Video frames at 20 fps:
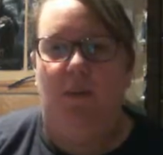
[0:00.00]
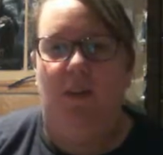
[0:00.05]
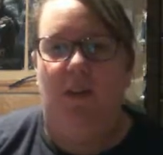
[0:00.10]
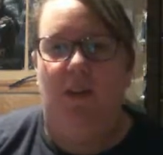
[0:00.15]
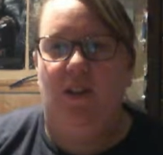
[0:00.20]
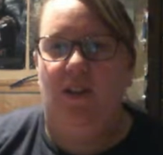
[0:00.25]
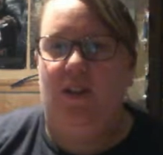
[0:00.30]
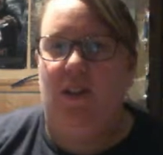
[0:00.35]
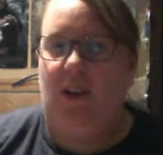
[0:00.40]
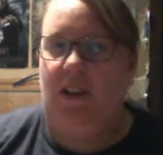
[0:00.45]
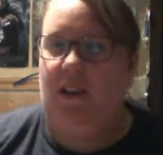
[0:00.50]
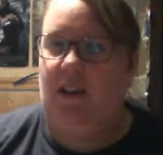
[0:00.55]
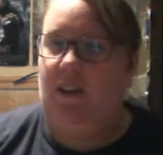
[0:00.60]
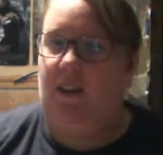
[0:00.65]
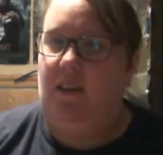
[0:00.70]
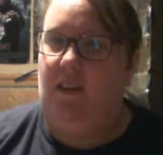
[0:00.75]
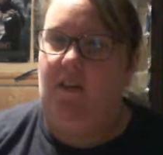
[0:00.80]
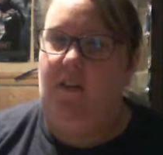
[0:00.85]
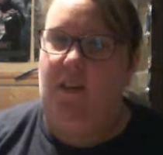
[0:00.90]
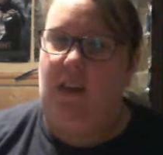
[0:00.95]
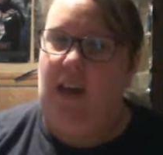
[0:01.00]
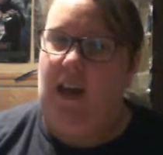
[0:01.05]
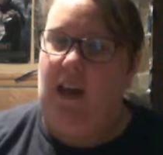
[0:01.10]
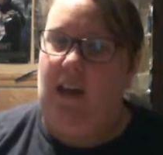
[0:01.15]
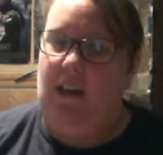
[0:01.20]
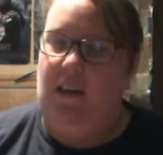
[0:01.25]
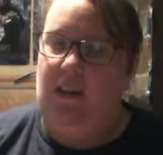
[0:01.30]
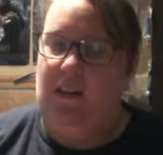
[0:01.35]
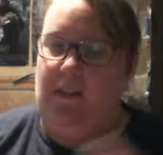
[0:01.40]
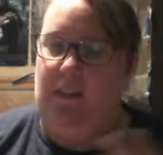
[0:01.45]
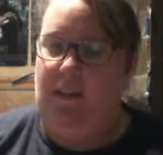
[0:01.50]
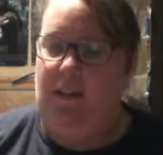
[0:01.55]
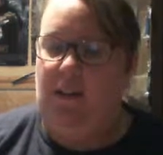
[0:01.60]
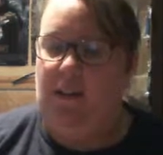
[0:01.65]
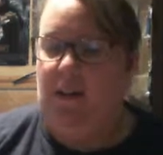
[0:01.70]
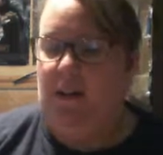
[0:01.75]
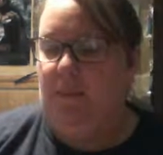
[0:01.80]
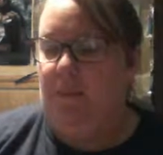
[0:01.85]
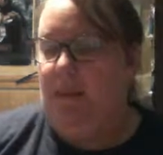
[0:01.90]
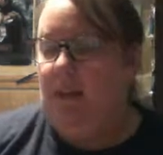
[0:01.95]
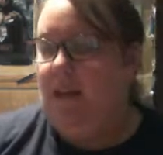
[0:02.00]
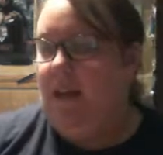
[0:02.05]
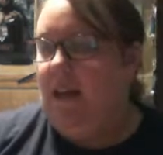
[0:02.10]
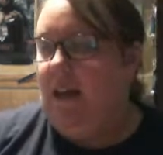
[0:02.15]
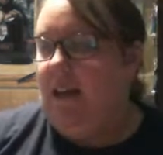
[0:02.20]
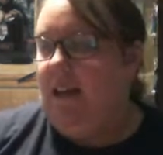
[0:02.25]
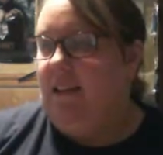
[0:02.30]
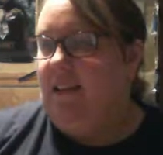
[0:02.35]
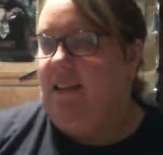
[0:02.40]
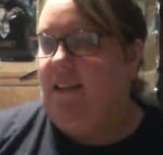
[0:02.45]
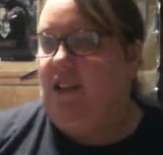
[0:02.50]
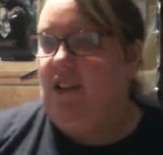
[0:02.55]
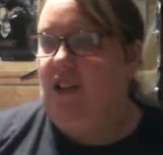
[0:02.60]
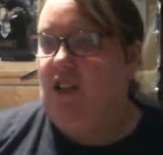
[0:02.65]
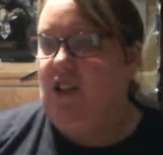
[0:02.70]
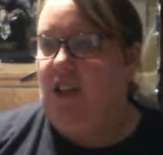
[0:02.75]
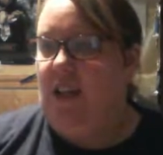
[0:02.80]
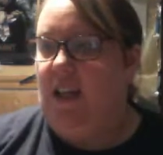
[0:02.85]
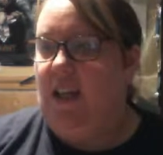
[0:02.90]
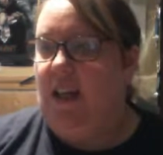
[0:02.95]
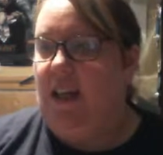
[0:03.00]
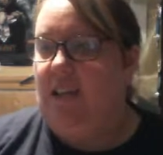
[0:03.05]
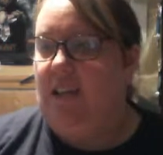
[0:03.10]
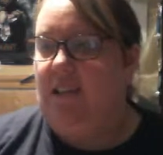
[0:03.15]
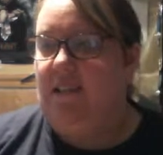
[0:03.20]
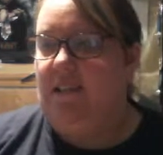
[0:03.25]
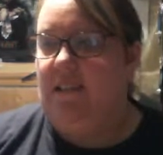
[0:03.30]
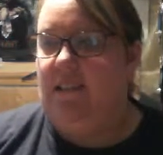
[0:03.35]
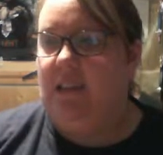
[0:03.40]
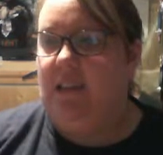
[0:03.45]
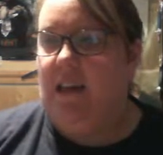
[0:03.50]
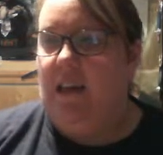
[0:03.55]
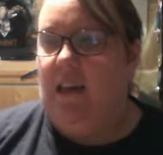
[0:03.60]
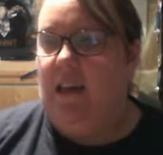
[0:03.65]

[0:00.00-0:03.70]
which I don't know if you get in America, but essentially it's